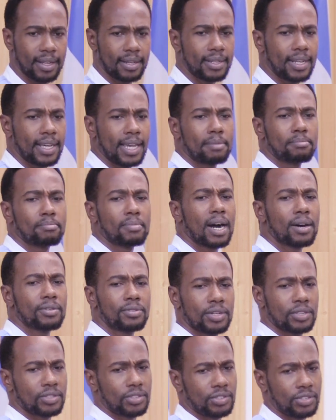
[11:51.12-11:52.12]
Their
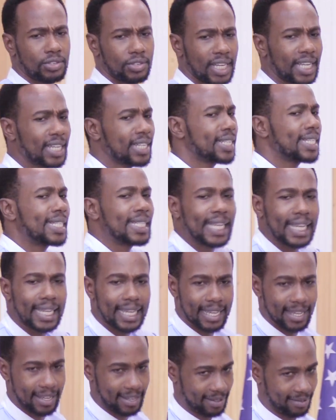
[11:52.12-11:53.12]
marriage is
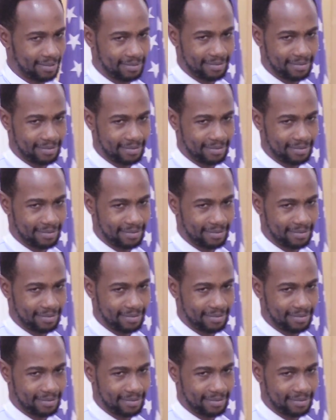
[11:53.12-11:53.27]
sick.